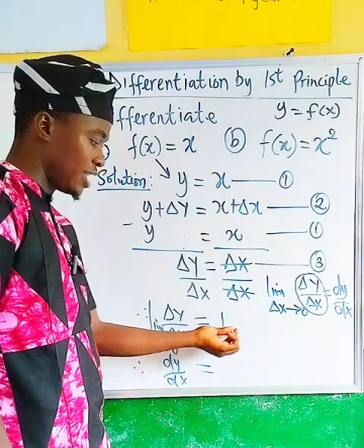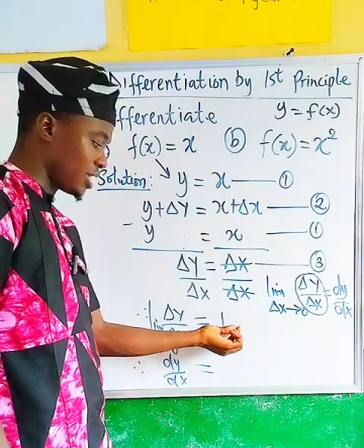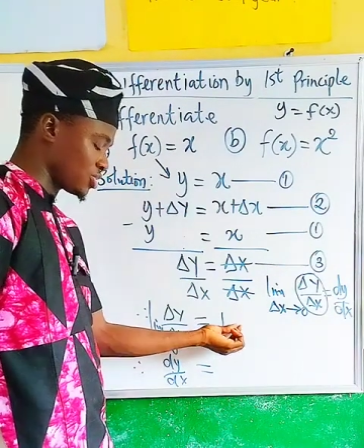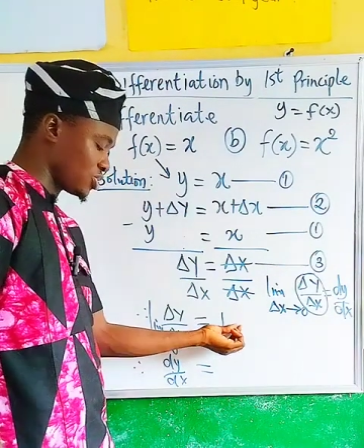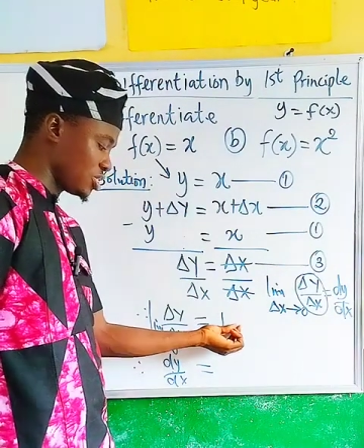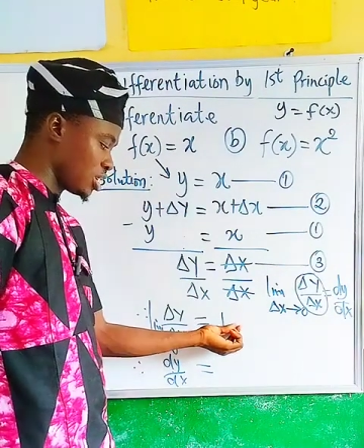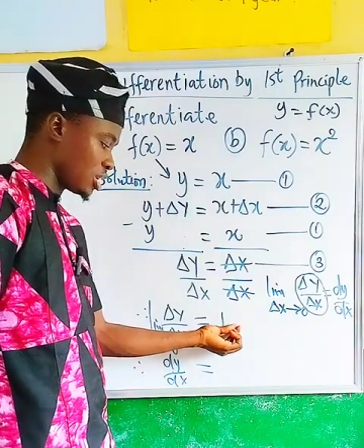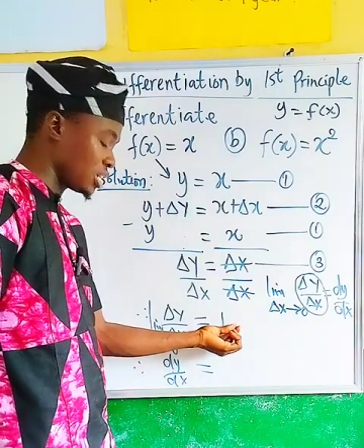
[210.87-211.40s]

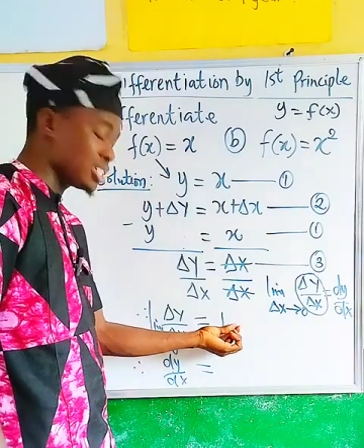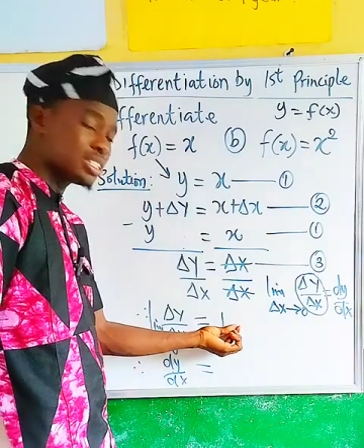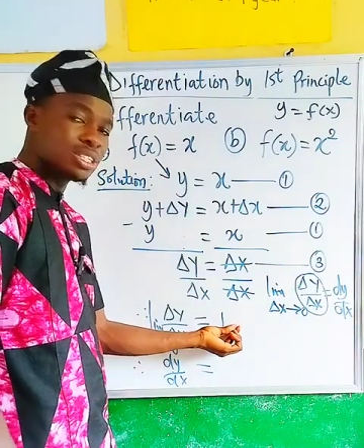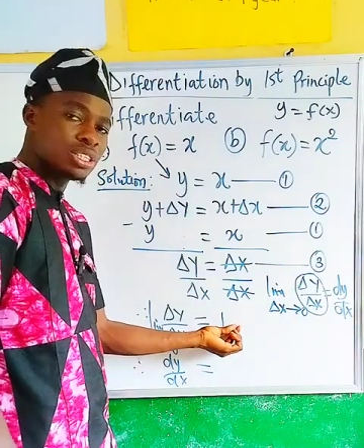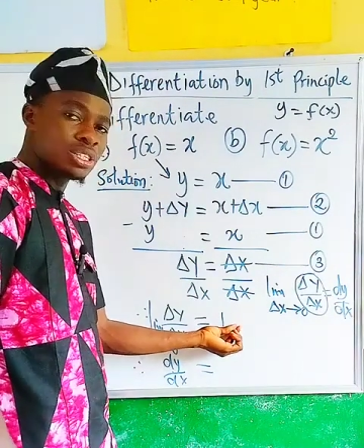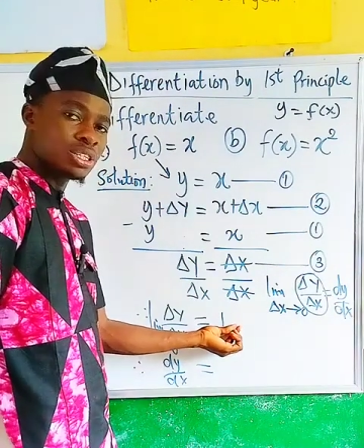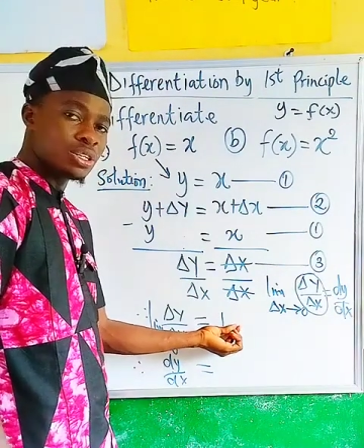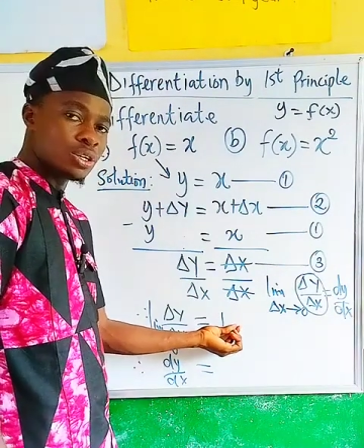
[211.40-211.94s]
x here.
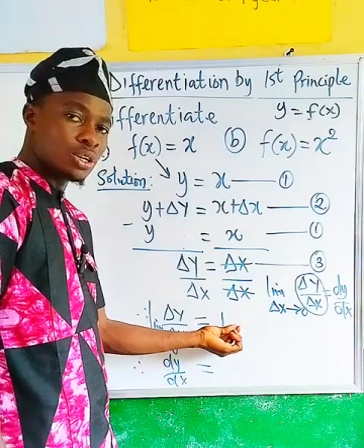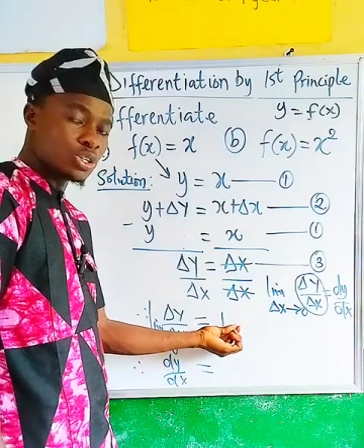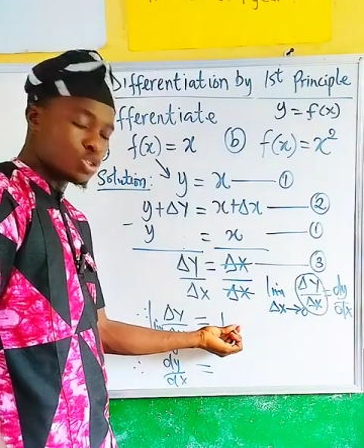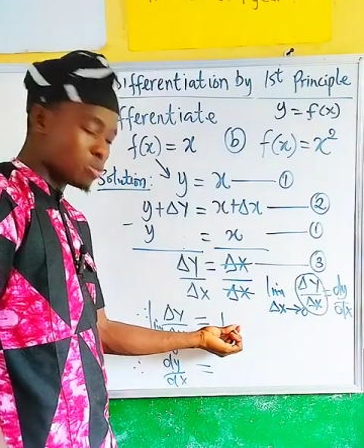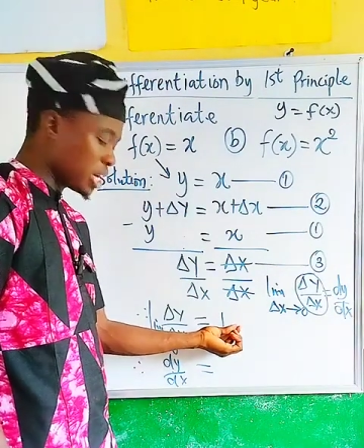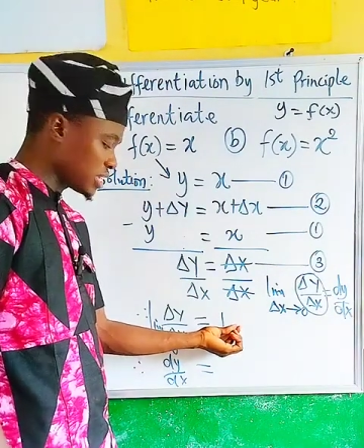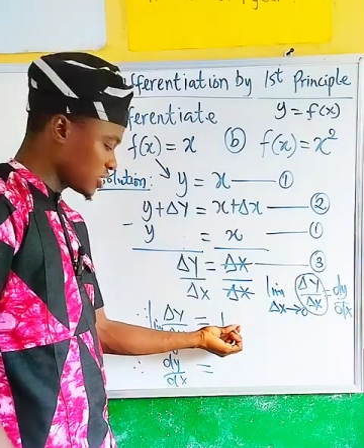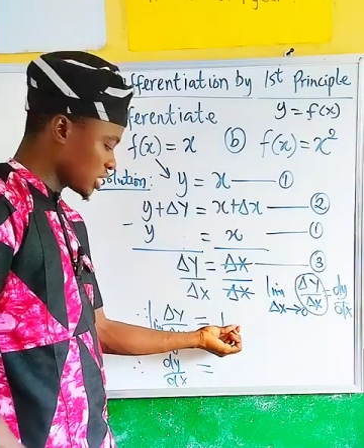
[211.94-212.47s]

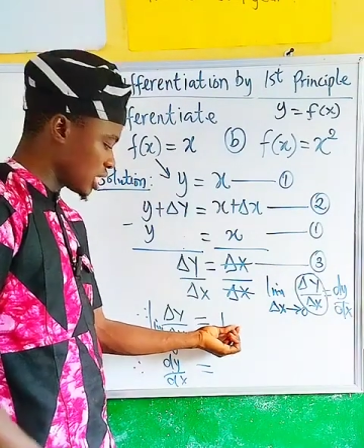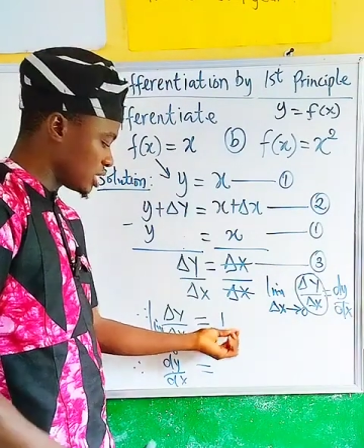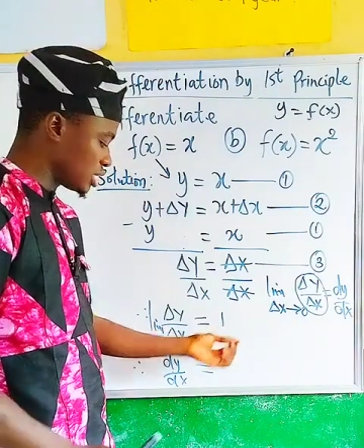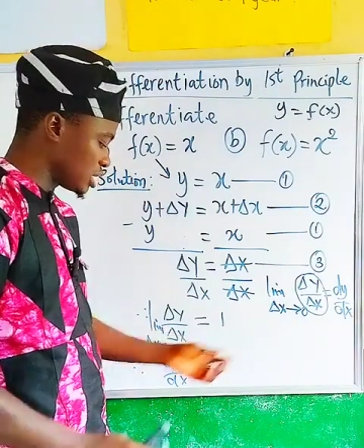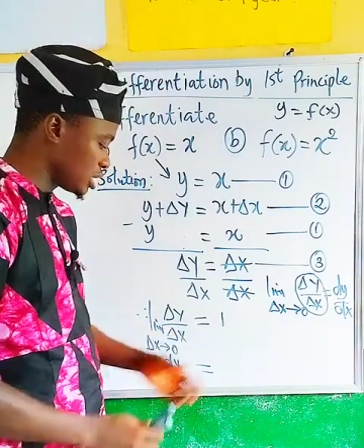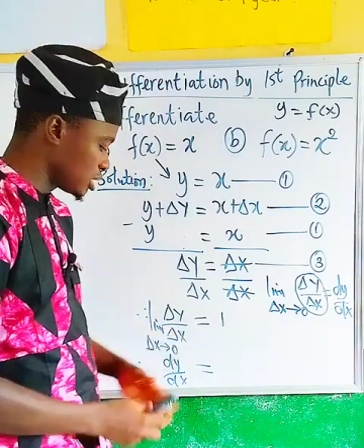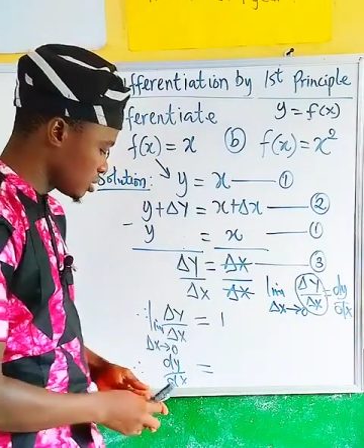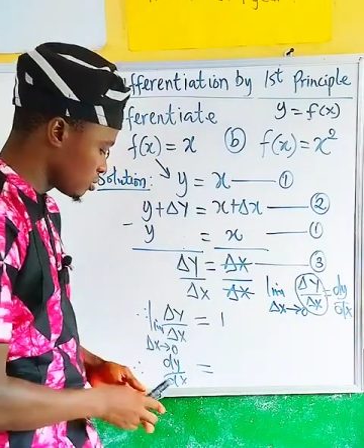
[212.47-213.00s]

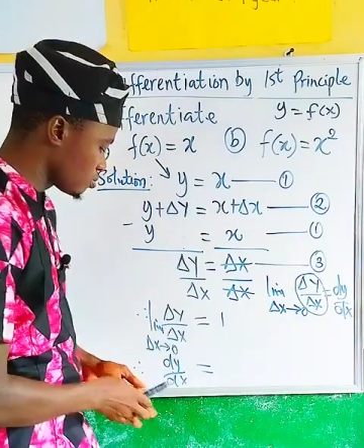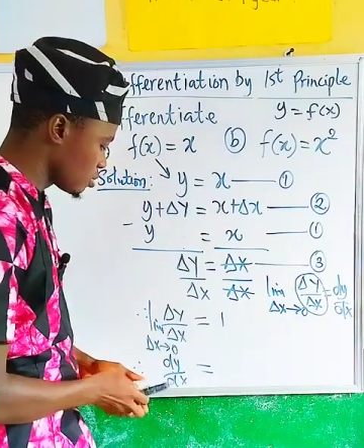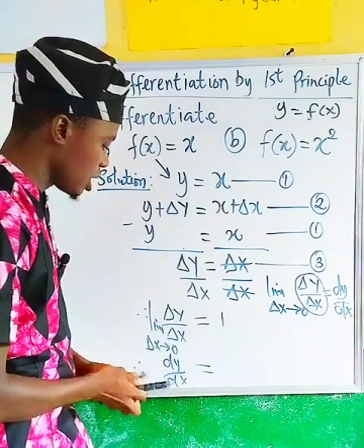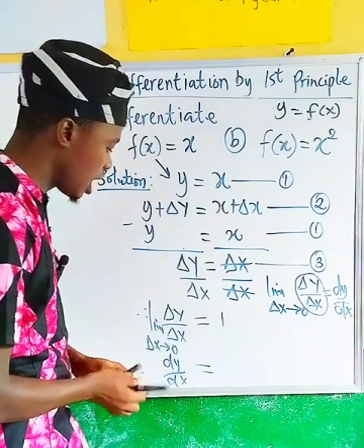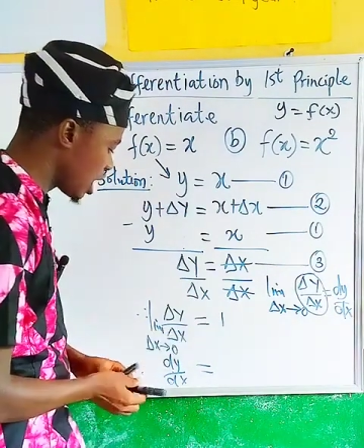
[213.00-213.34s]
Automatically we